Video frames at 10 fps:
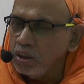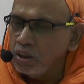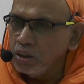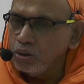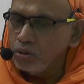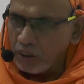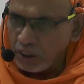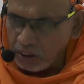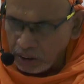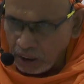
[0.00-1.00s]
It is your
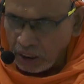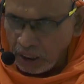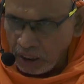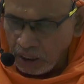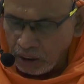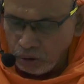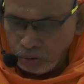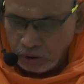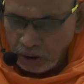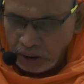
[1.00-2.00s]
ajnana and
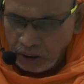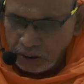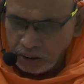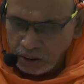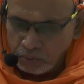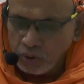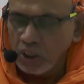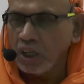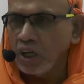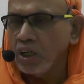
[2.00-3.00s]
you create the
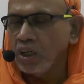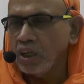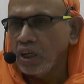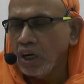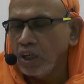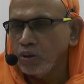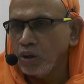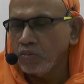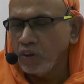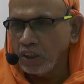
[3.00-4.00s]
samsara and you
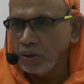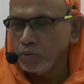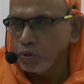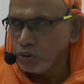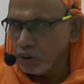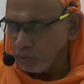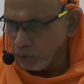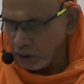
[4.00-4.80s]
are welcome to stop